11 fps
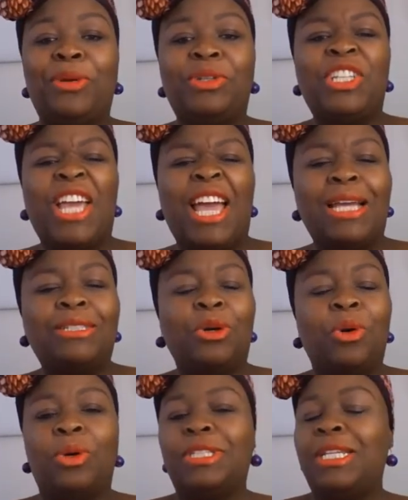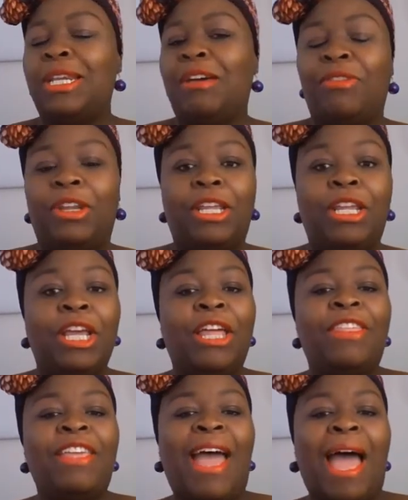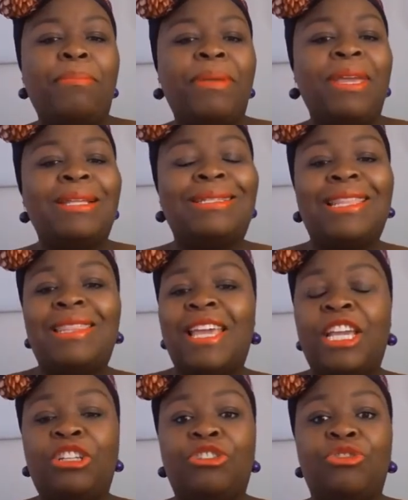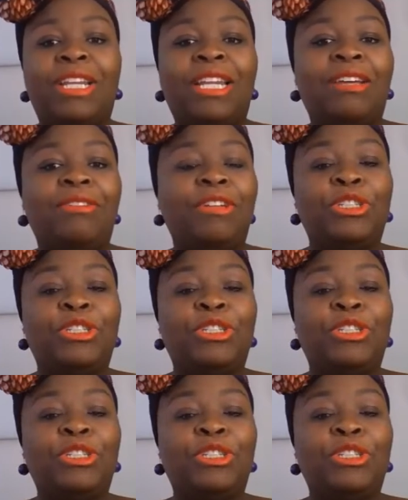jazz. Oh, it's lovely. The ambience in there is really lovely.